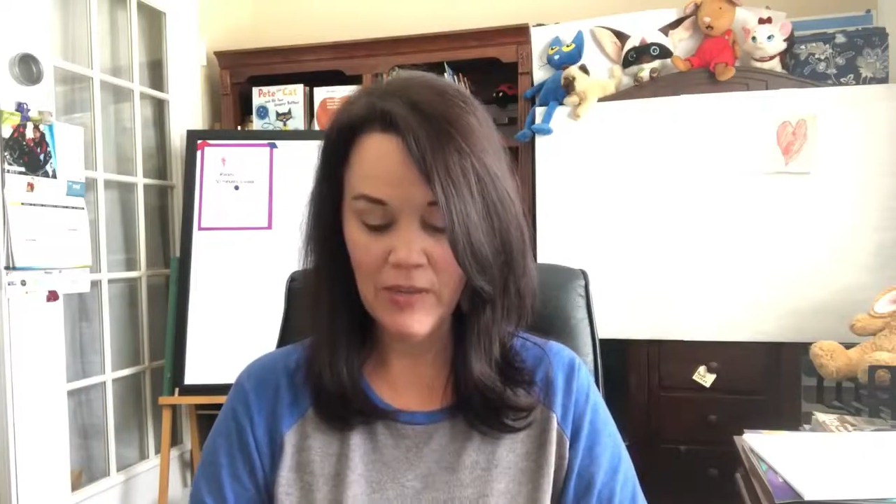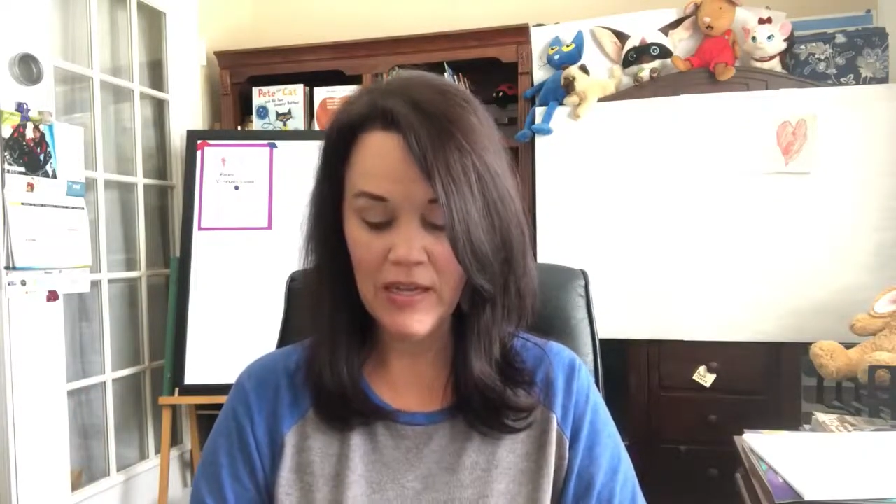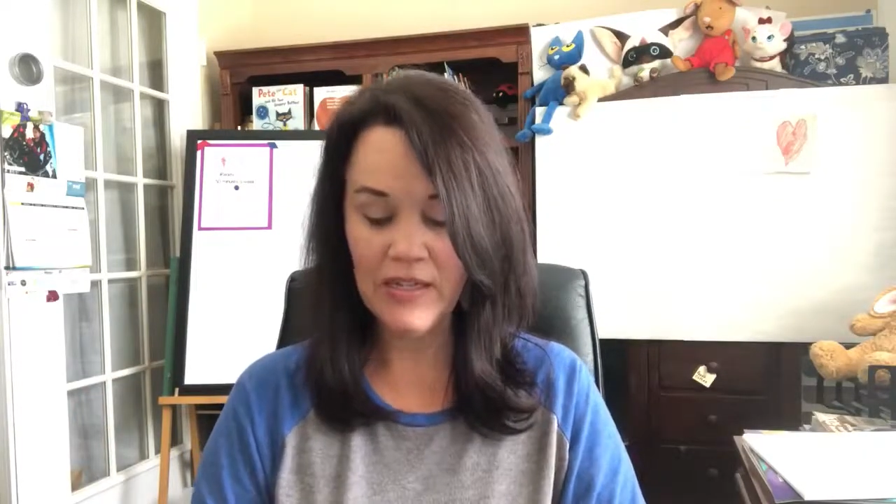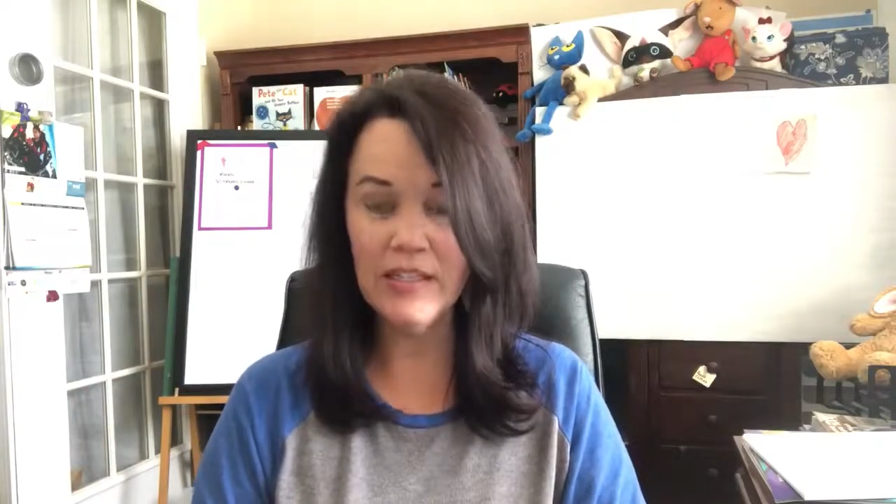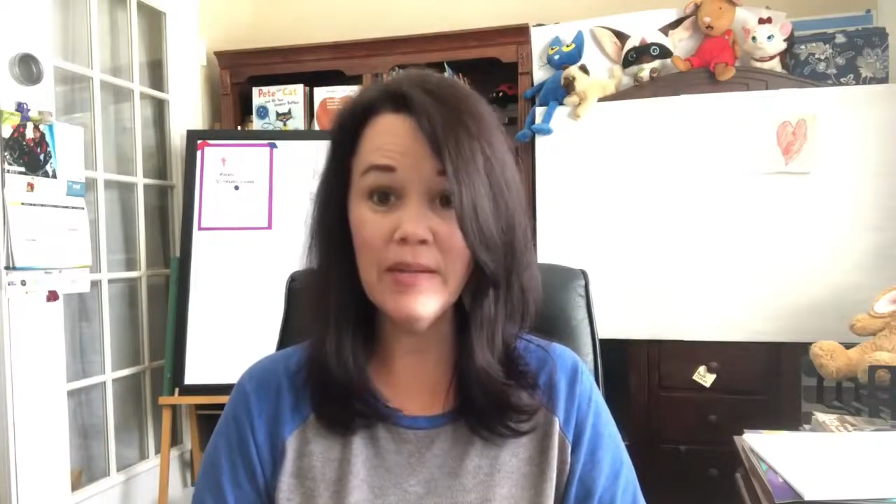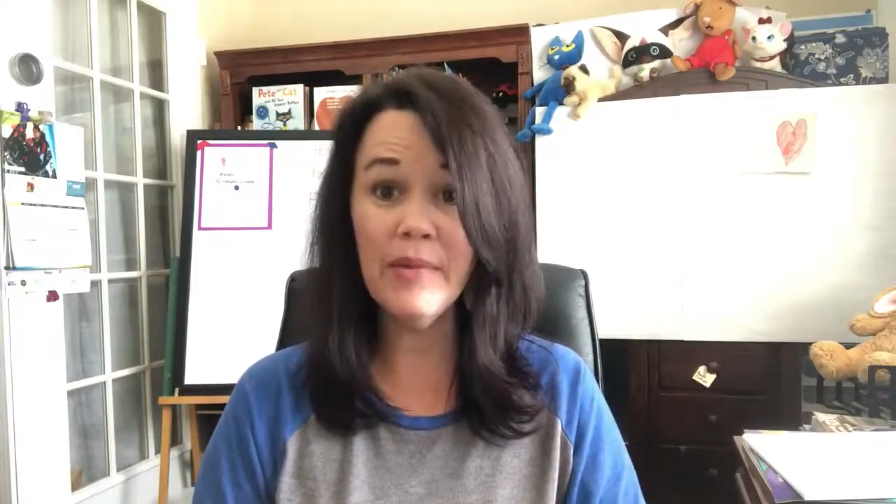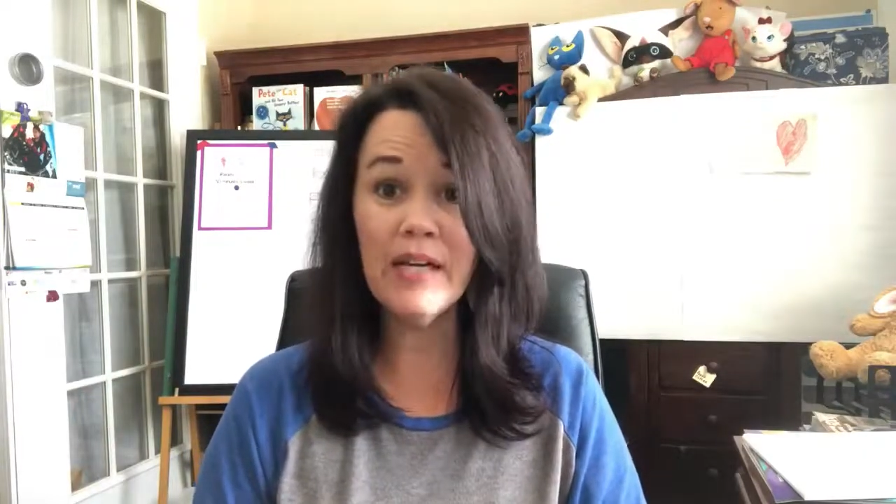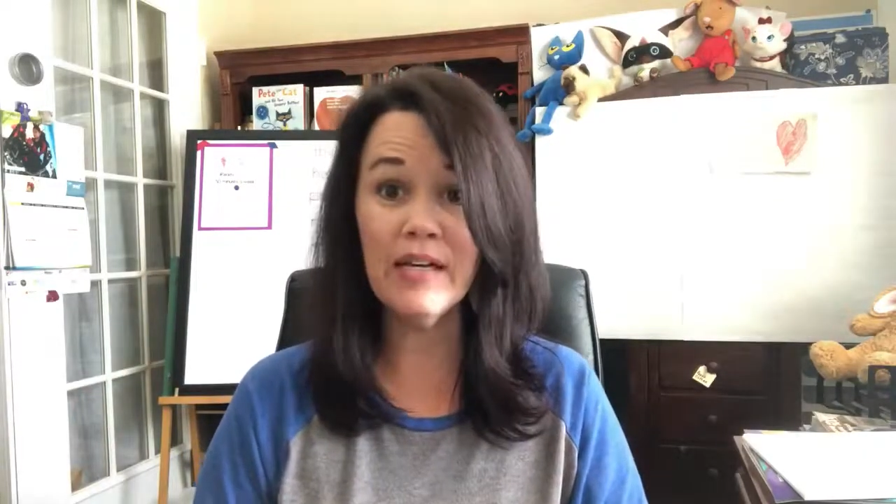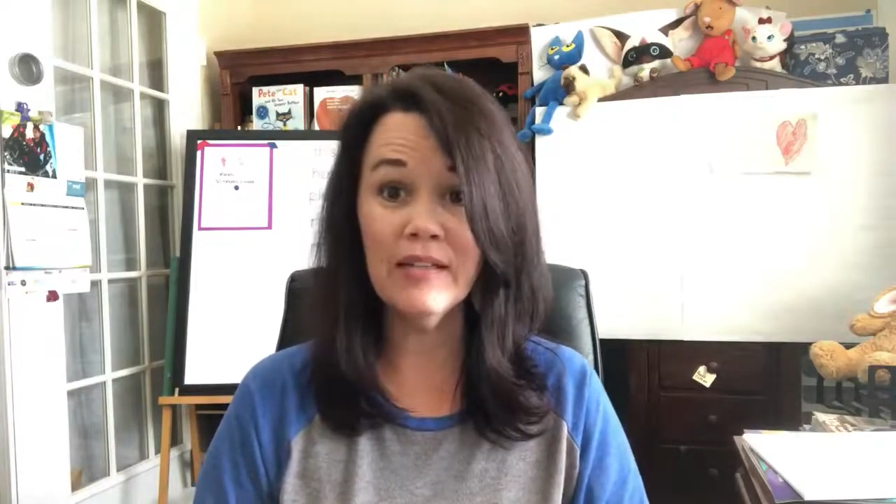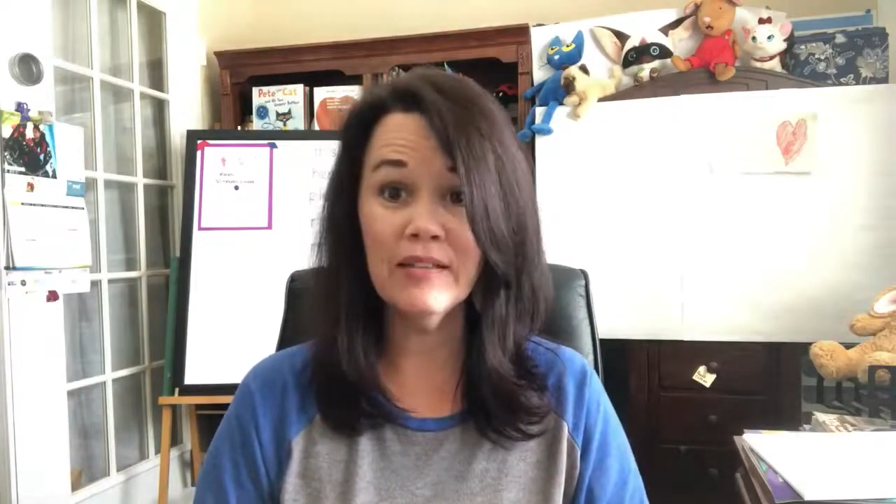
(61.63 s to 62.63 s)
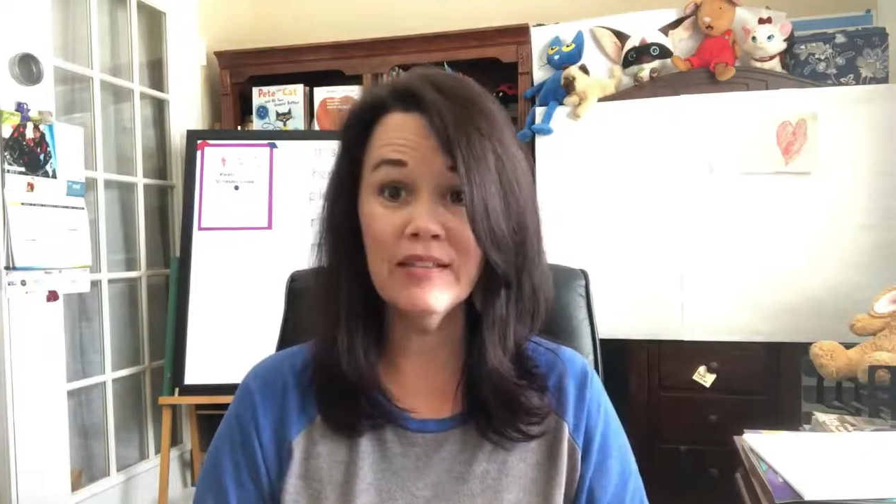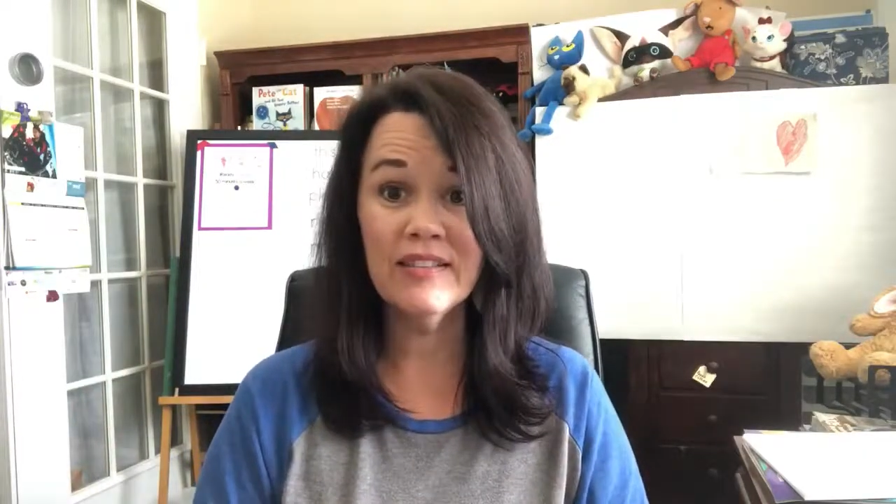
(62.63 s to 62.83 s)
Pandemica.